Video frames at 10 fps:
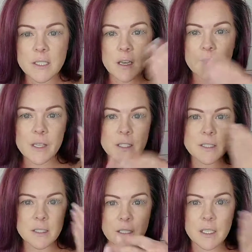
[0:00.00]
it's
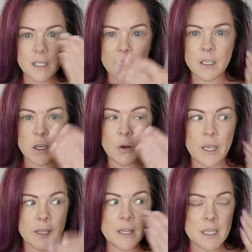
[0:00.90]
obviously, you know,
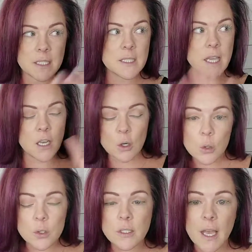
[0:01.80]
unless it's like a
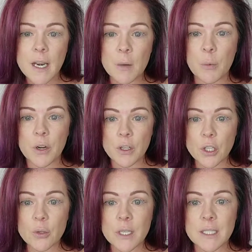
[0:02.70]
cool setup where
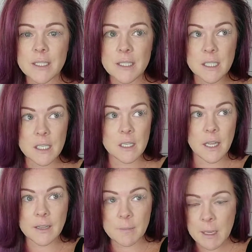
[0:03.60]
you can see,
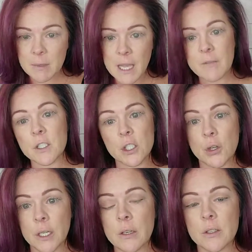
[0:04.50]
like maybe they have a
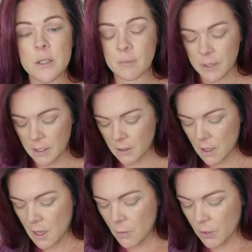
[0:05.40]
screen or something
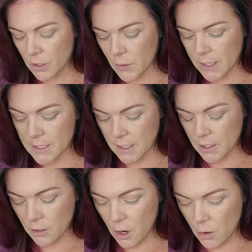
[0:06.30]
where you could
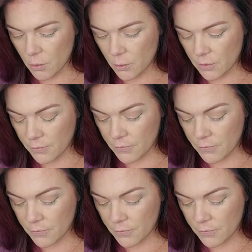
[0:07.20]
see your own